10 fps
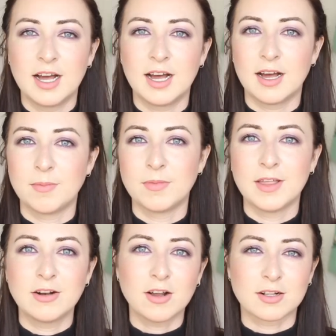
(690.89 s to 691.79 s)
Um,
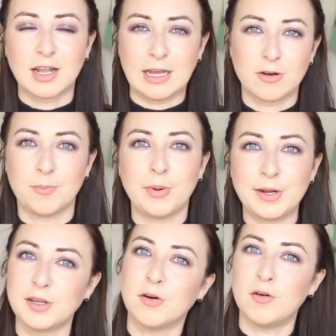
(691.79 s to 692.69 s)
they're not like
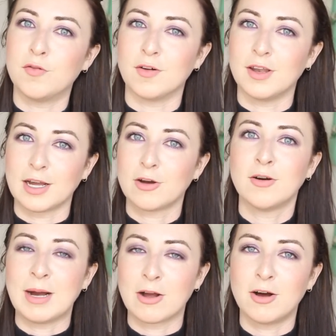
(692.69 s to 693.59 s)
completely awful, like,
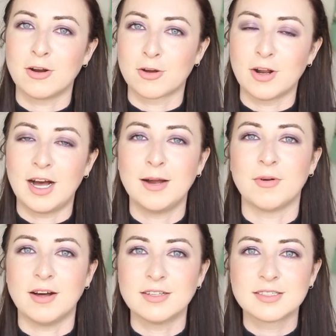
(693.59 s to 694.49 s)
oh my god, look at her
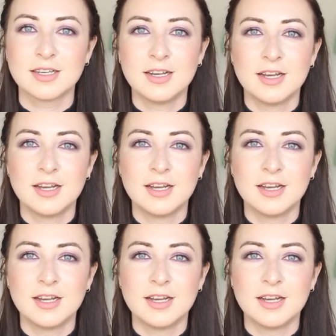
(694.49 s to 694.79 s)
eyebrows.